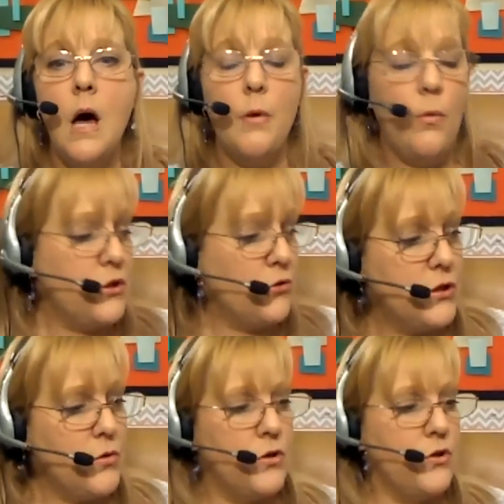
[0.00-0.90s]
But what you'll
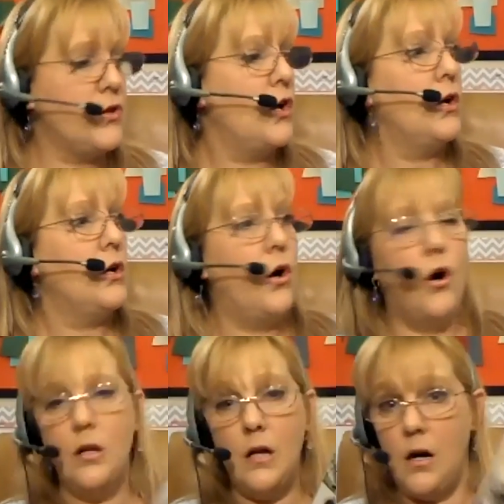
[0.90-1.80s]
do is,
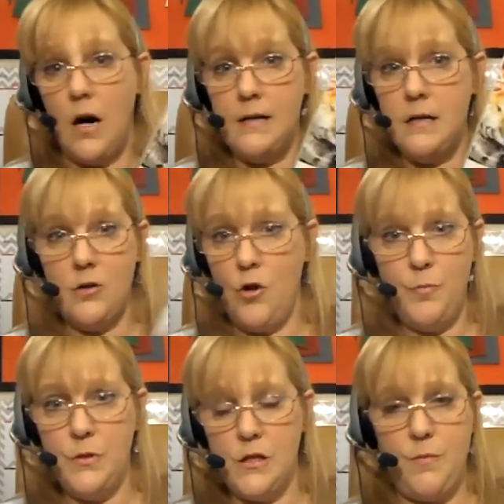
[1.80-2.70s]
all I didn't
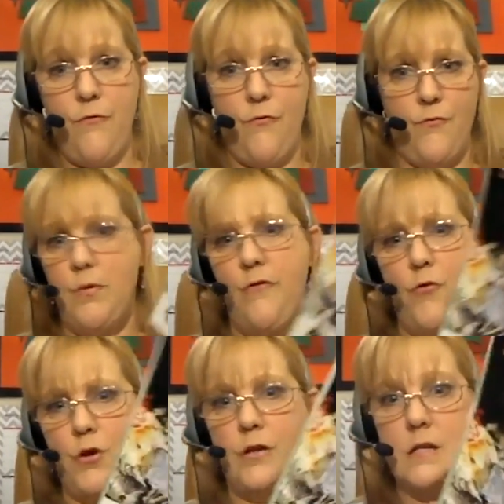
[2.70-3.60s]
open this bef-
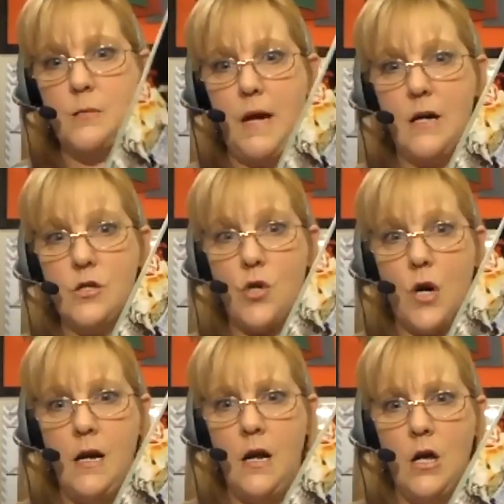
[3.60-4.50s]
before this page,
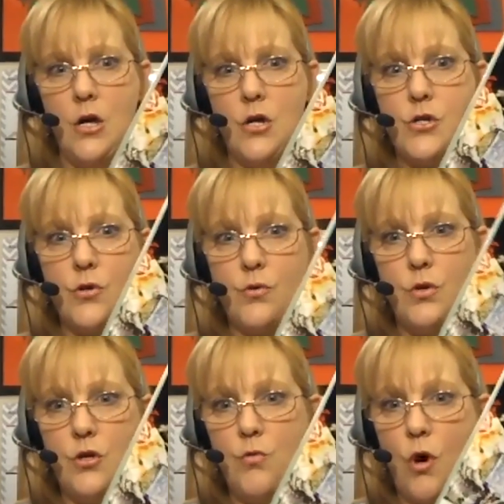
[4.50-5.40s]
right? So
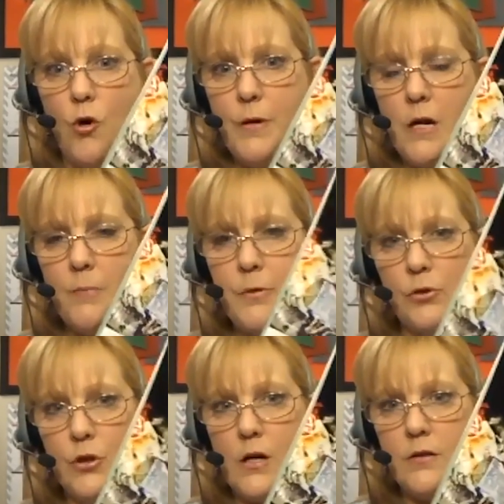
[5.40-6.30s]
you open up, you
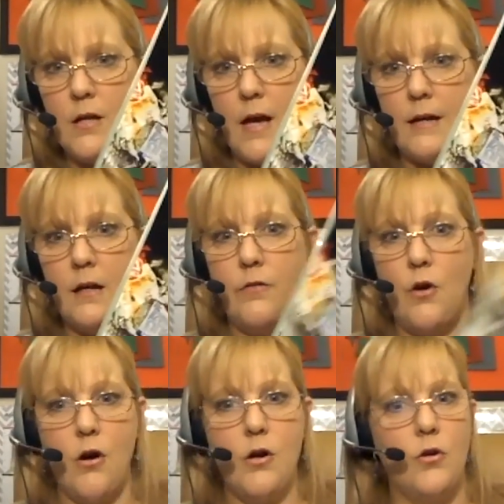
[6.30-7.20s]
look at the heading of the
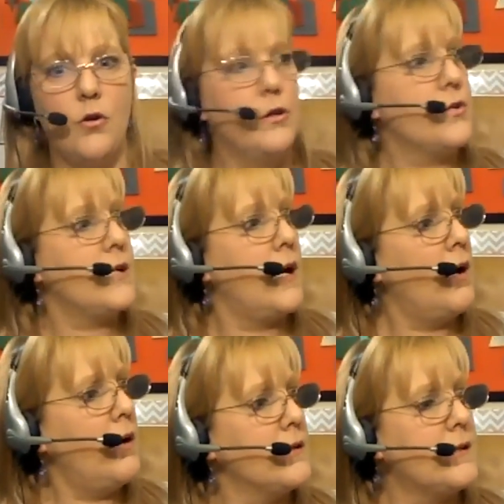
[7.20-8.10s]
article, and you say,
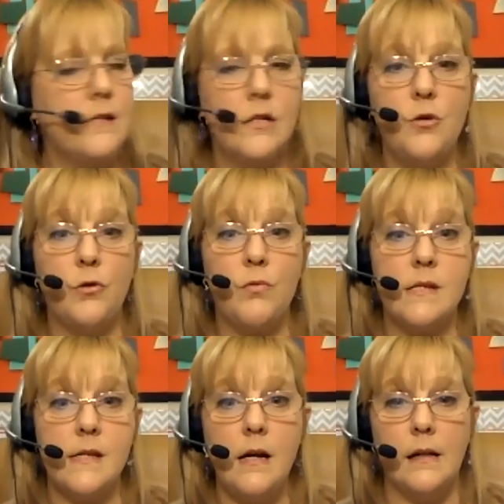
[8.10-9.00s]
"Huh, this has to do with
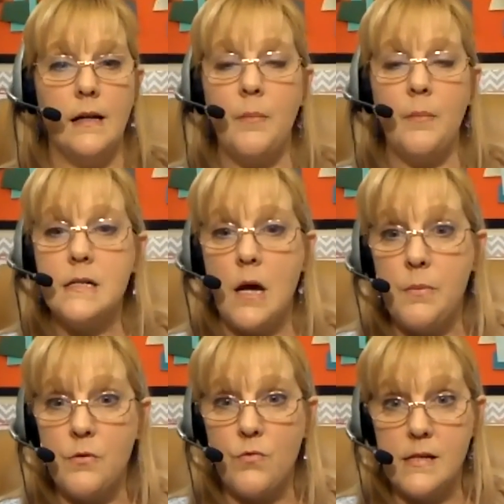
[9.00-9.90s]
recycling." I'm going to
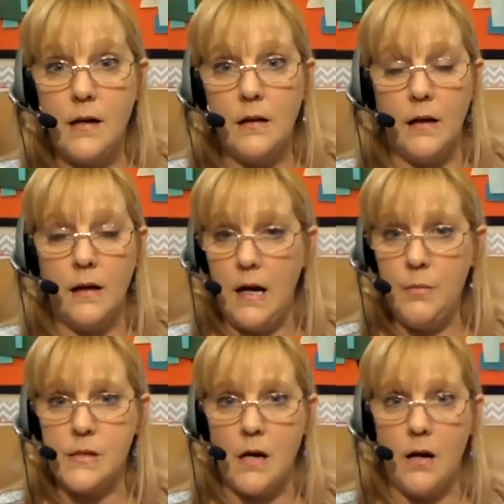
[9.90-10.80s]
type in recycling in
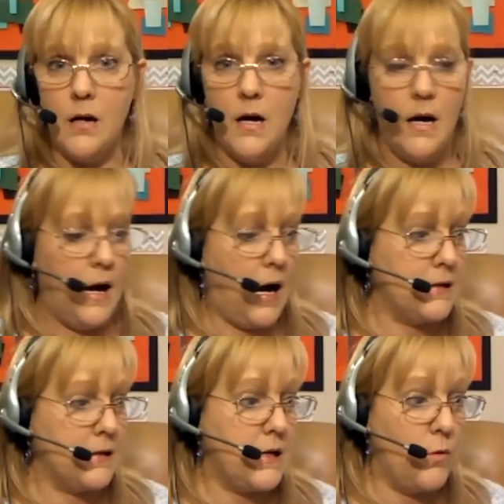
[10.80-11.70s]
Amazon,
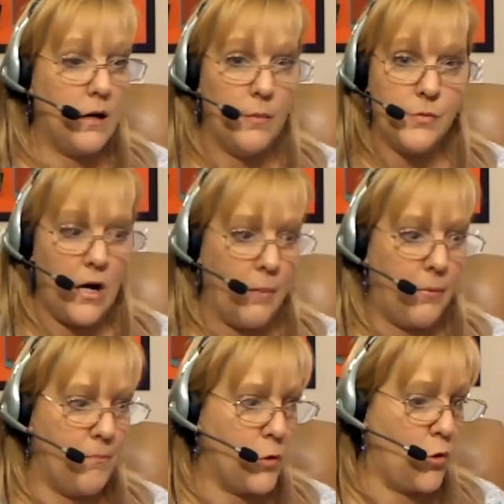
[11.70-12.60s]
and see what comes
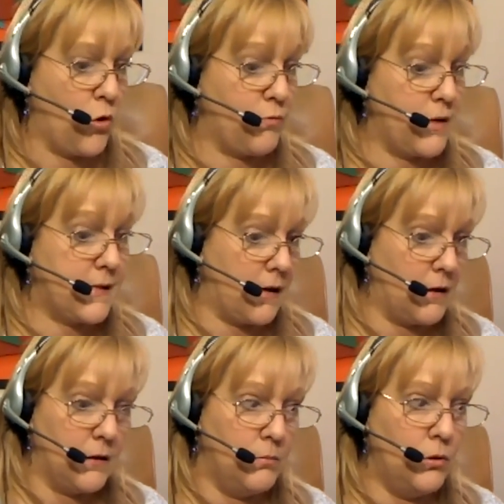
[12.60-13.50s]
up, or
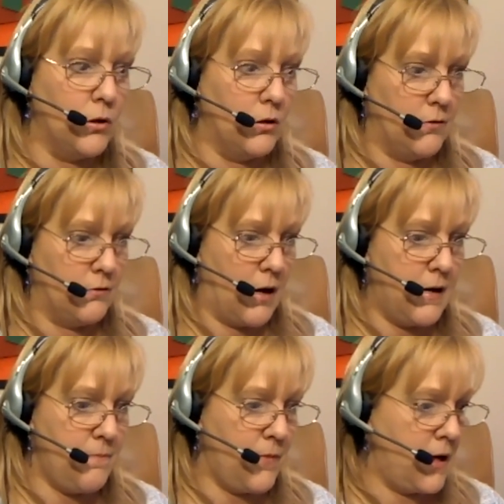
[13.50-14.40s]
recyclable, right?